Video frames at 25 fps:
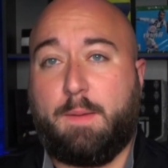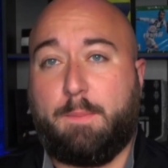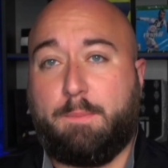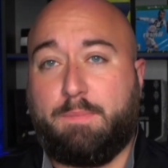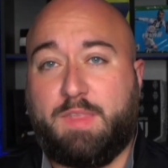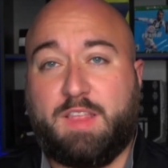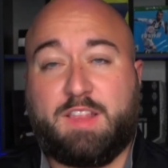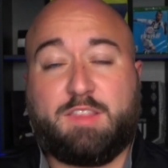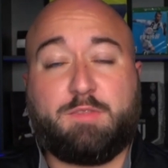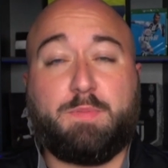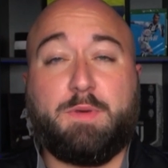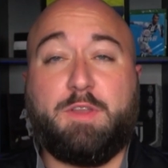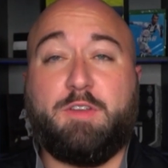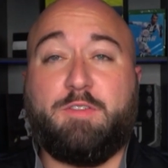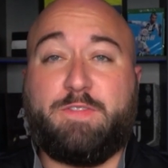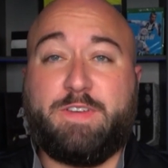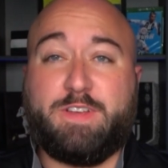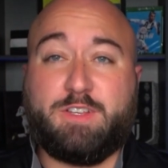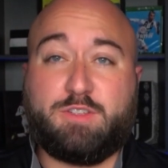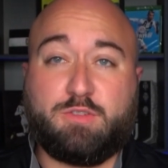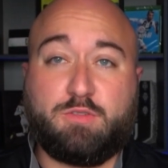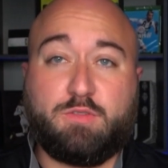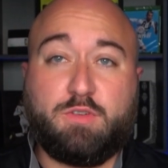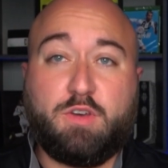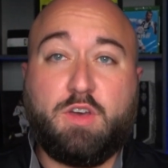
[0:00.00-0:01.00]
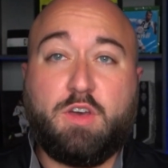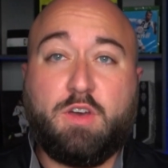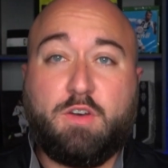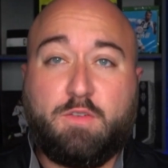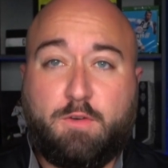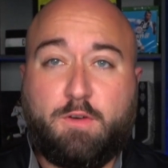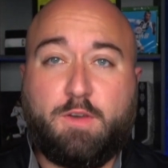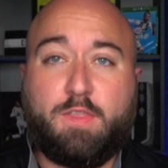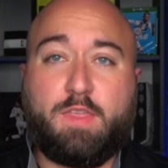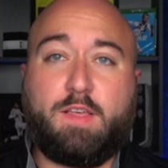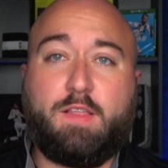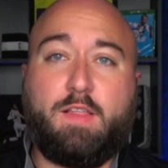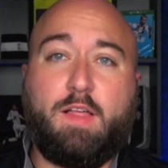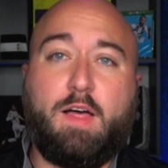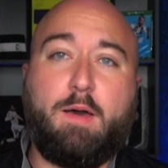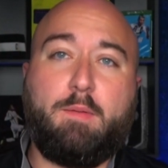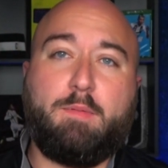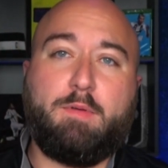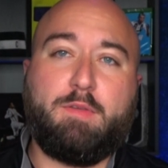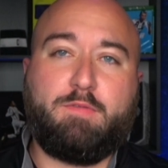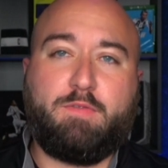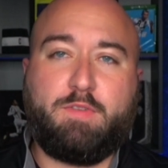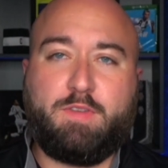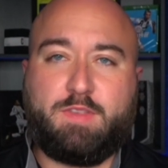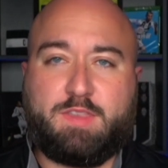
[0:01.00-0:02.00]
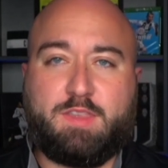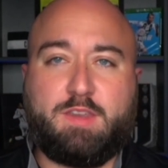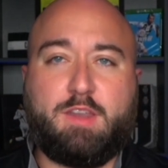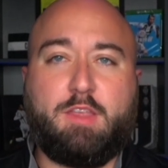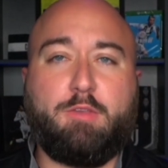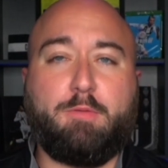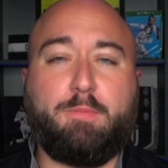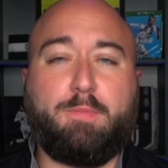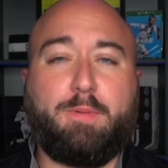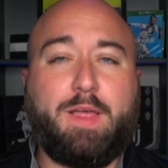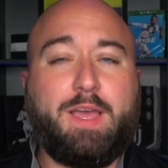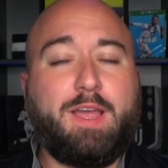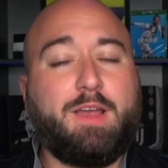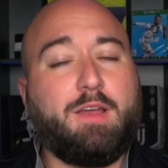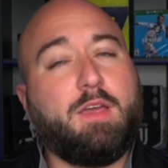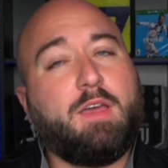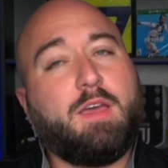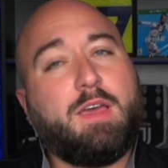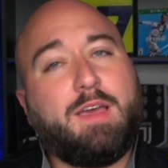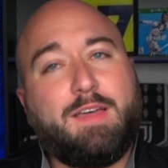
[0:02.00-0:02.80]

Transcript: that's beneficial for the club if it's another player.